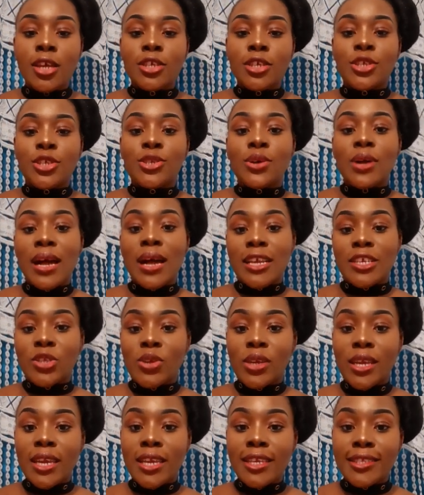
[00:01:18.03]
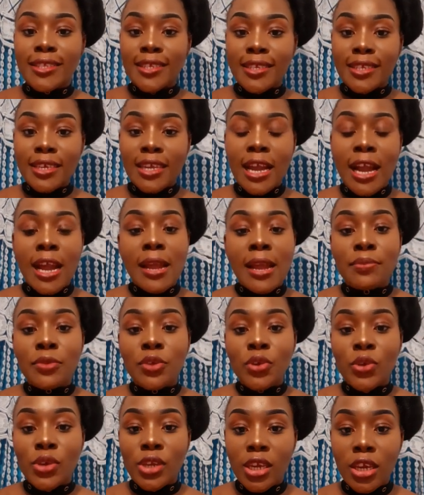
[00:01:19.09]
So as you can see, I am
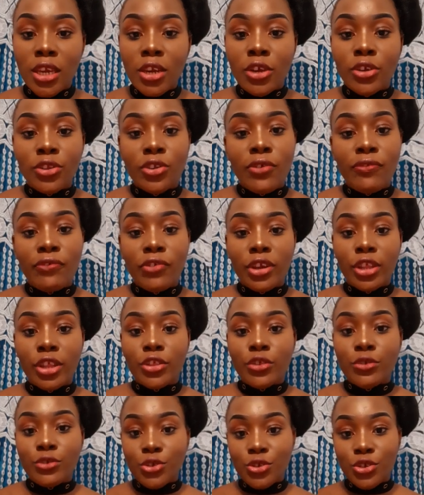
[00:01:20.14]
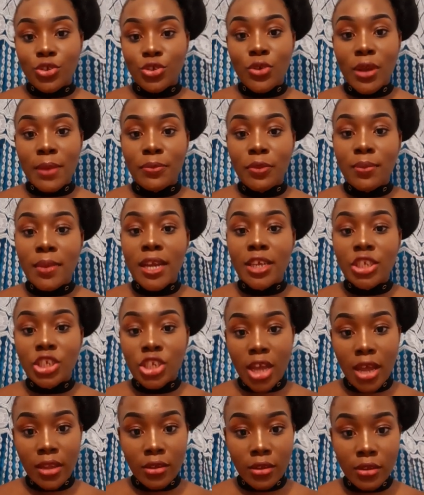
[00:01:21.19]
new here. Don't forget to subscribe to my
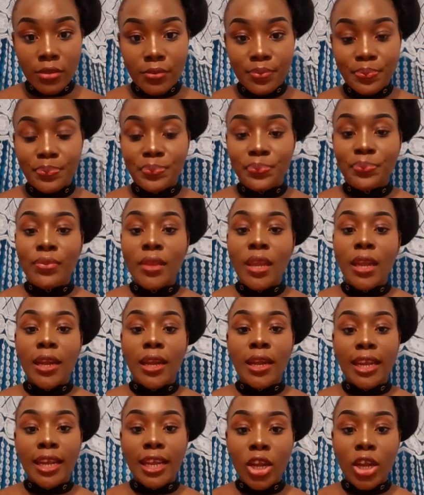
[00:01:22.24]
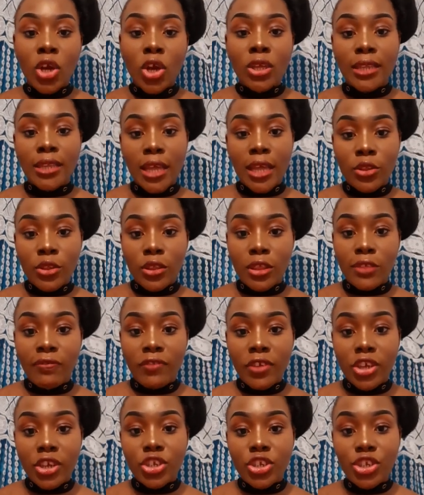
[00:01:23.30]
channel, click on that
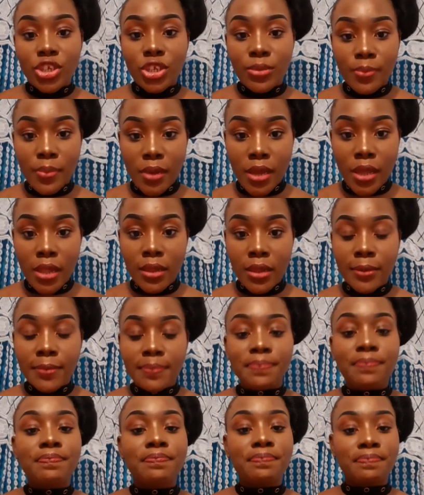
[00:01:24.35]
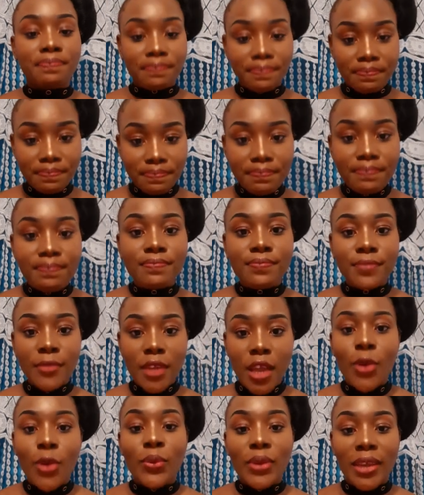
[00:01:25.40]
notification bell.
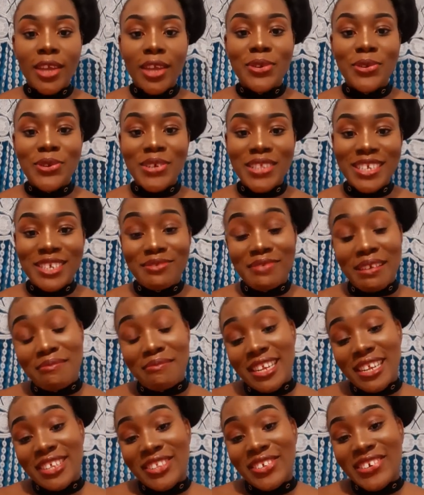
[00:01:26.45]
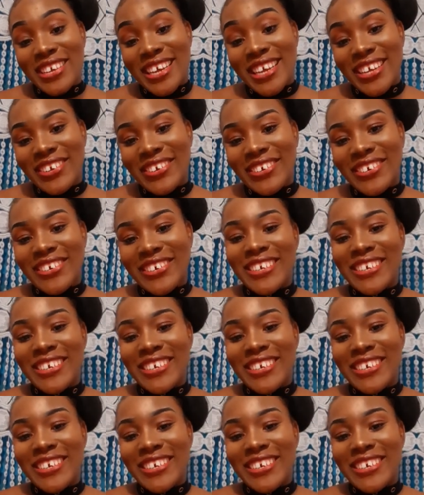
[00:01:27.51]
We can grow this family together.